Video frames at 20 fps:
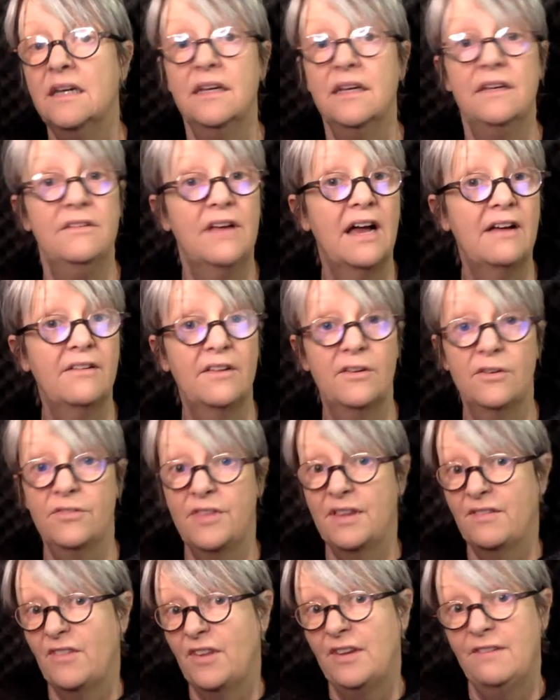
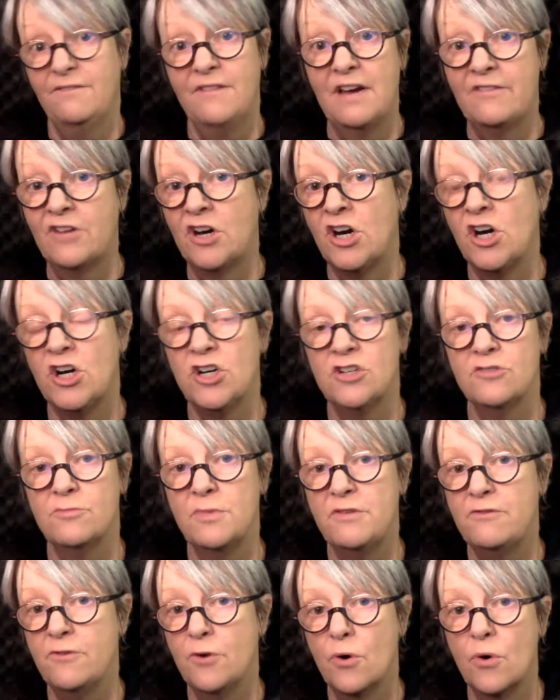that they've never heard of
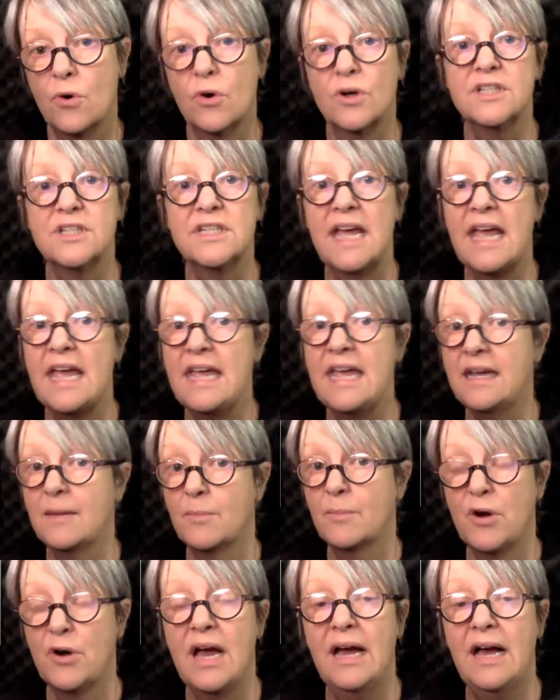before, take a
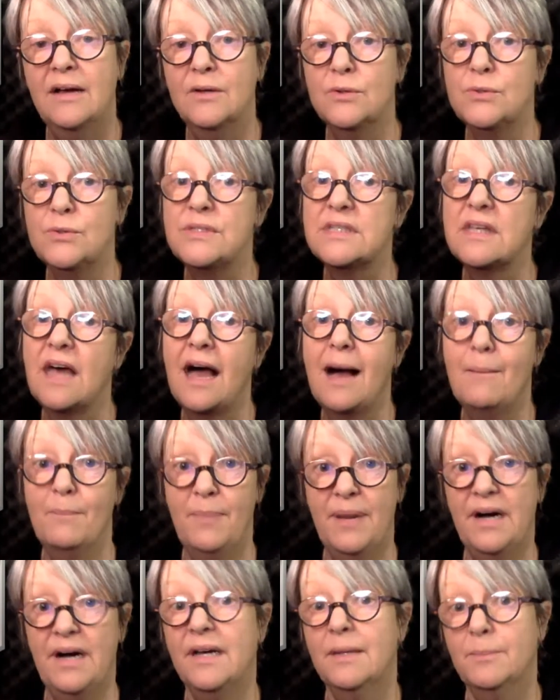browse and
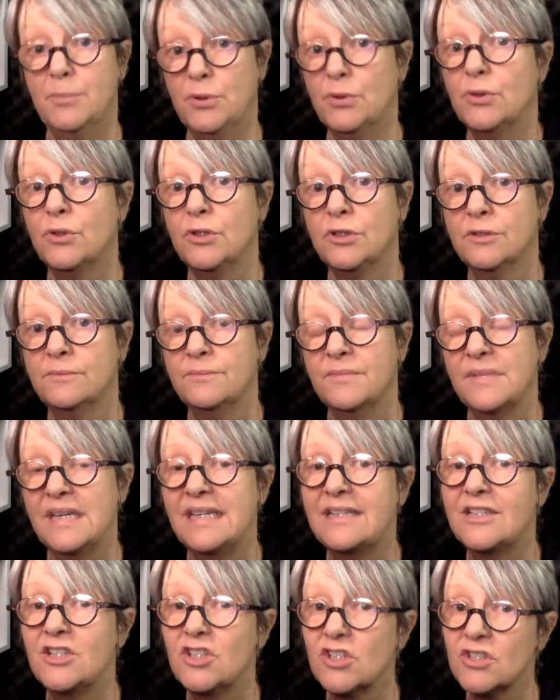buy a book.
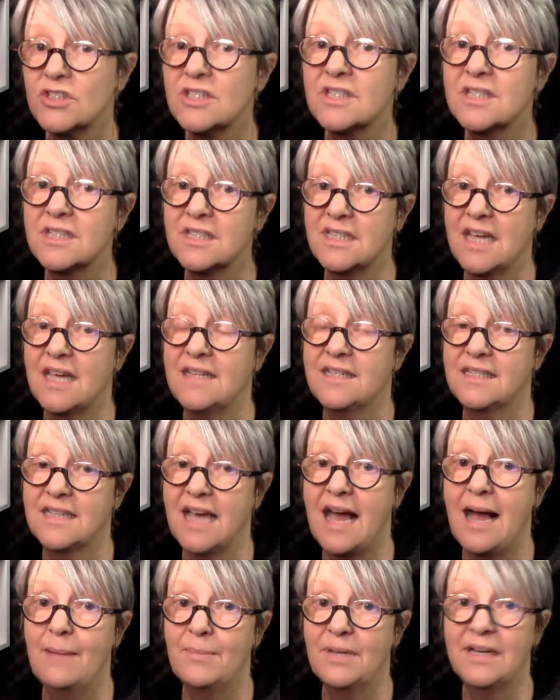It doesn't tend to
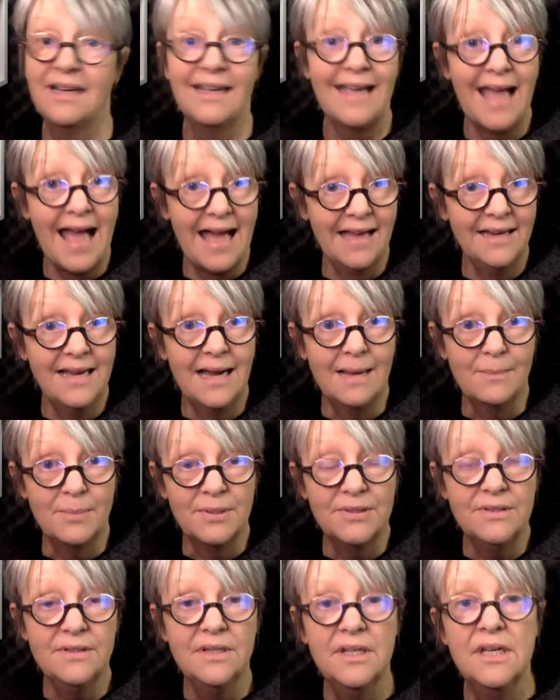happen. It can
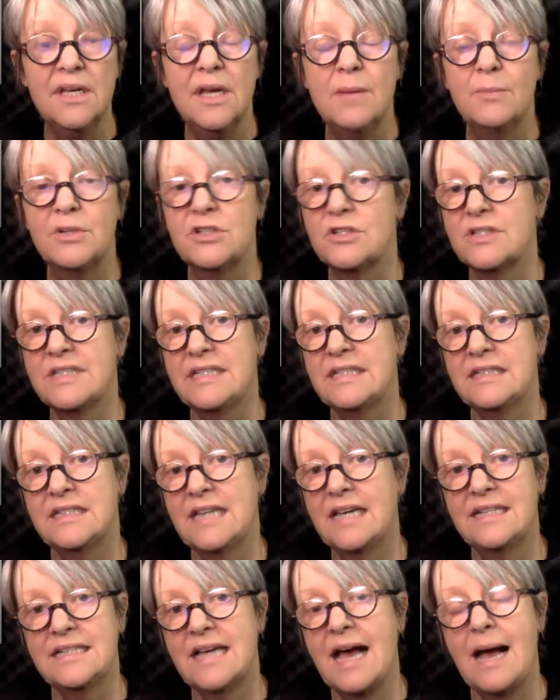happen, but it doesn't
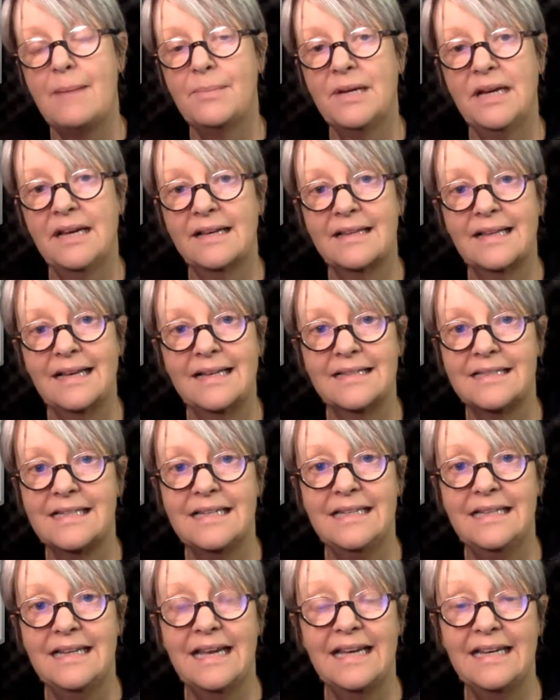tend to happen like that
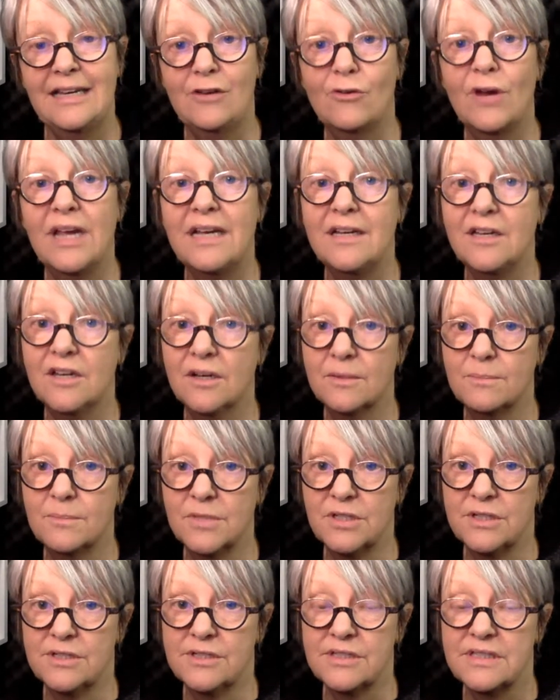in any great
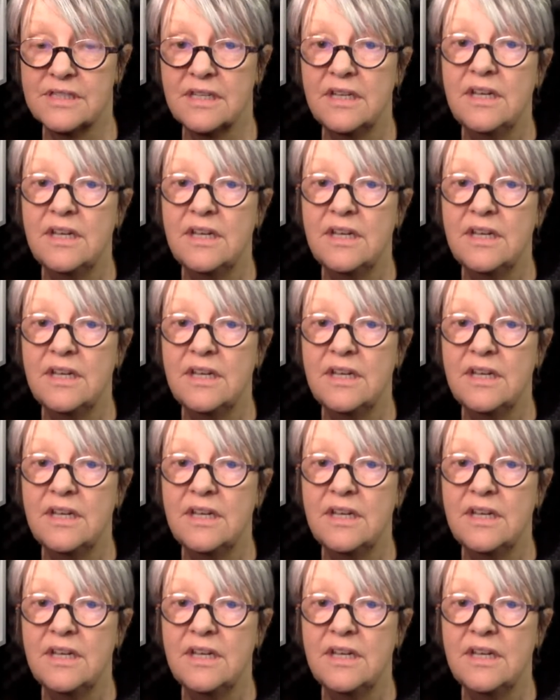numbers.